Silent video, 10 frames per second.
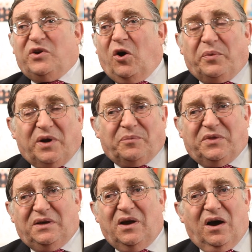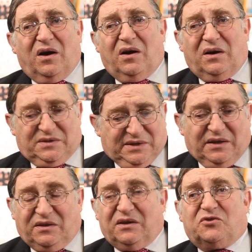open up the
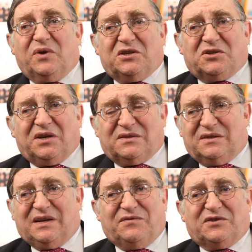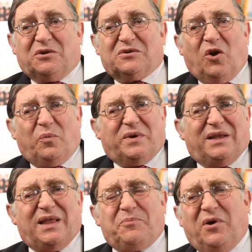treasure chest. The Sefer Torah is open.
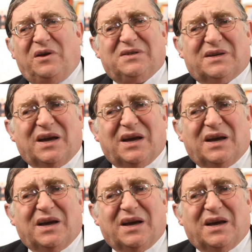And that pasuk